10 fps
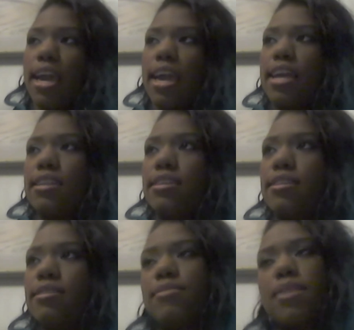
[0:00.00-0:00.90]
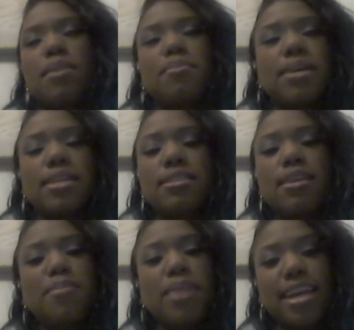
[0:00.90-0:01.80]
and by
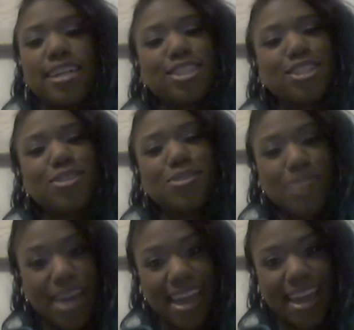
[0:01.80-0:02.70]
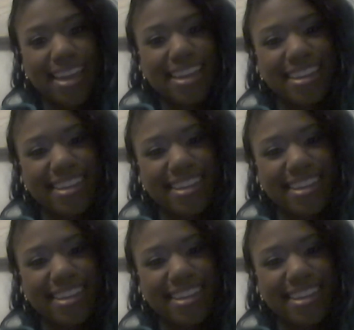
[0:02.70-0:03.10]
some magical way,